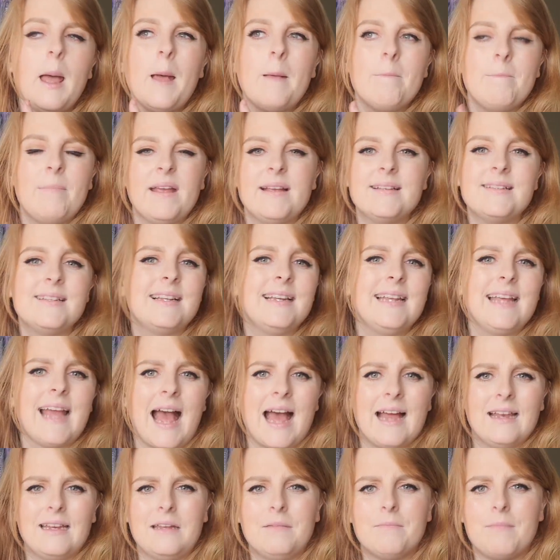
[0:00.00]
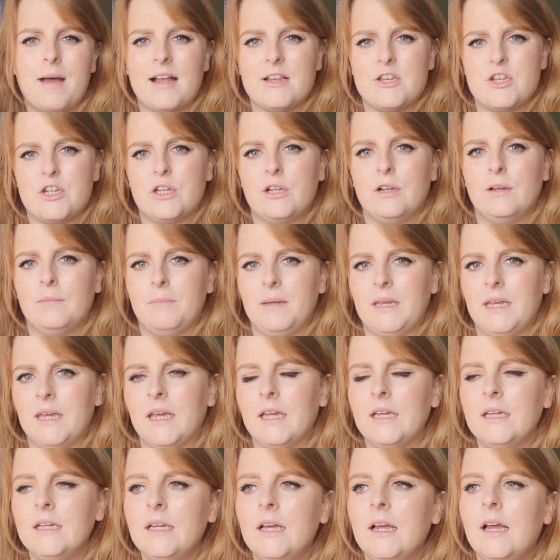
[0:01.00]
basically any magical
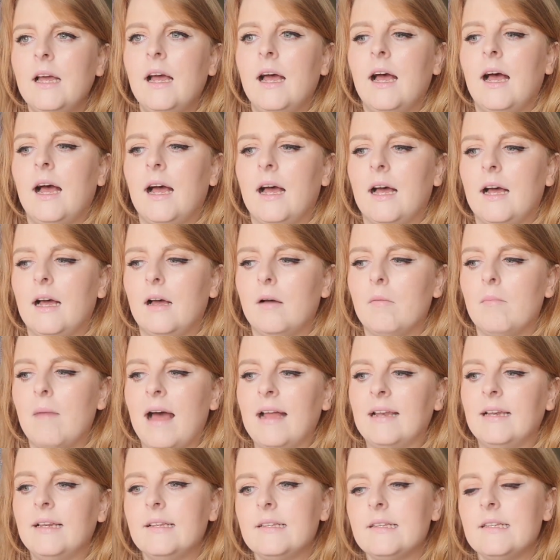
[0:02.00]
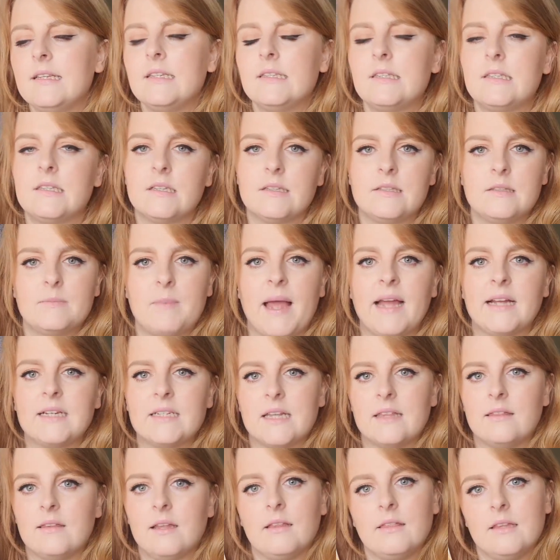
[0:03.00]
being. And it is
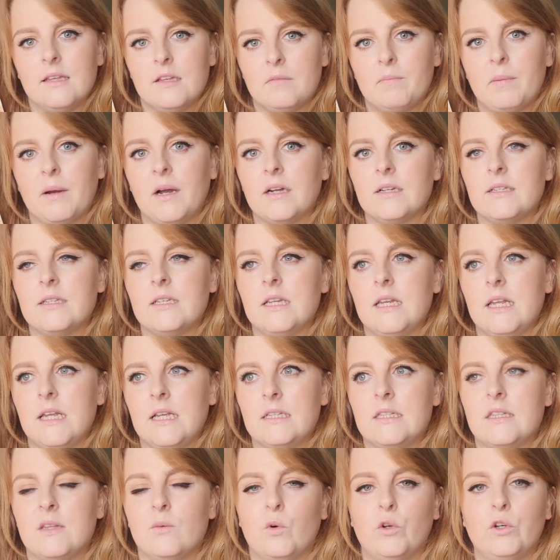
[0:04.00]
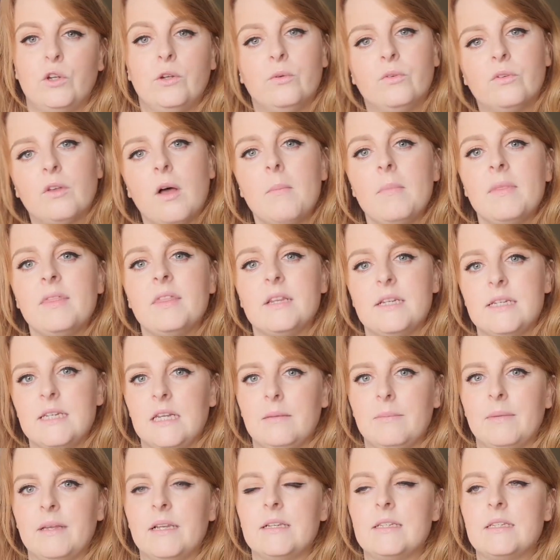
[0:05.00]
suspected that this person is the one who summoned the
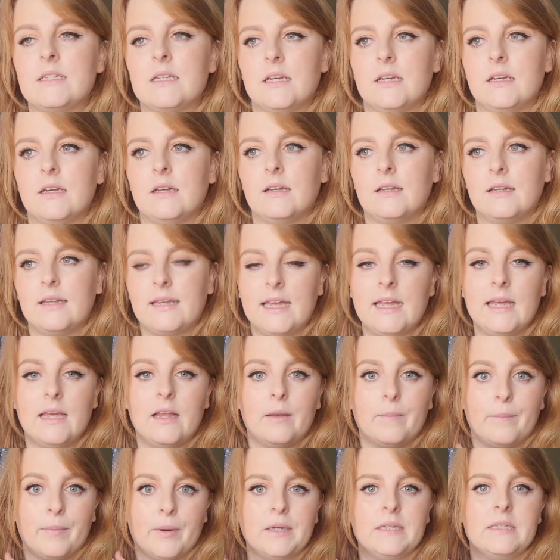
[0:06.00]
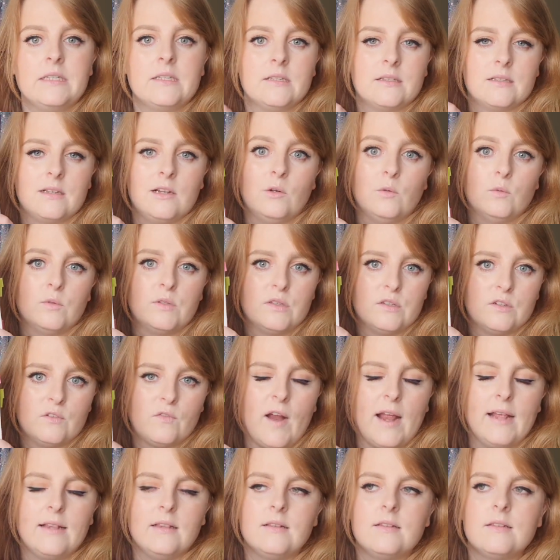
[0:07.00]
demon to kill Bryce's closest
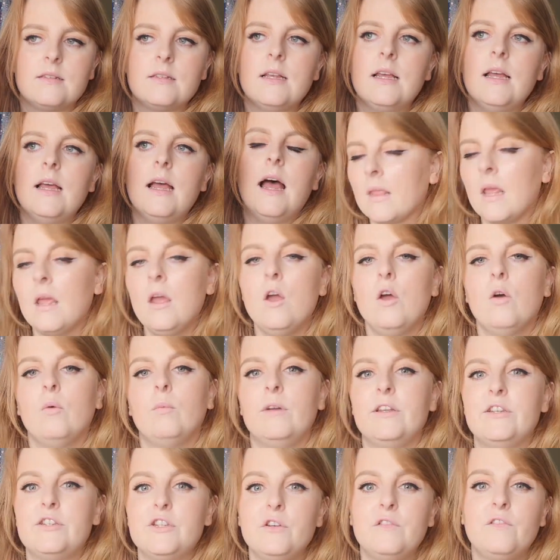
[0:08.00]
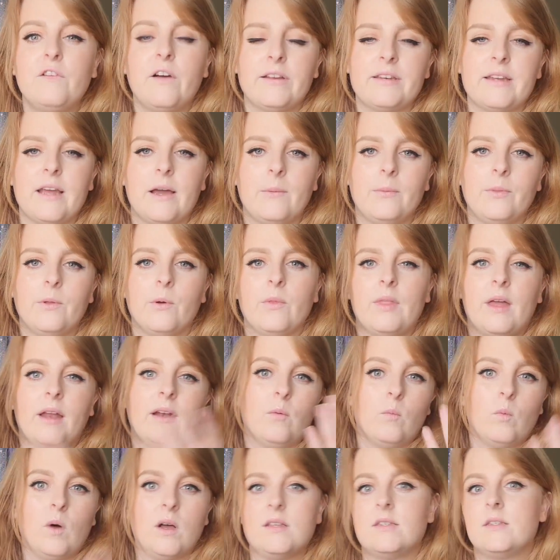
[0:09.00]
friends. We do find out though that
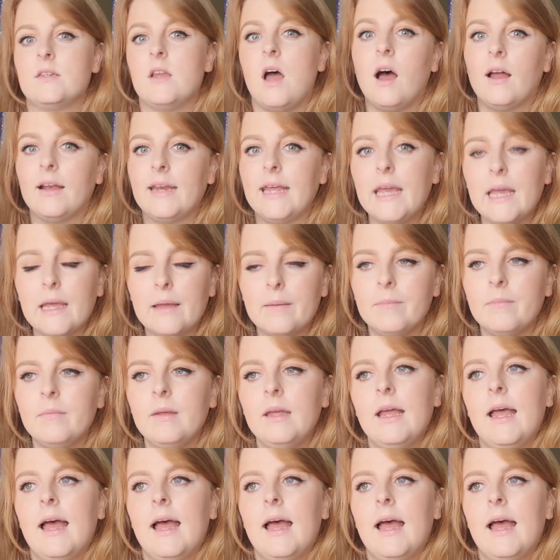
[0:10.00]
it was not him,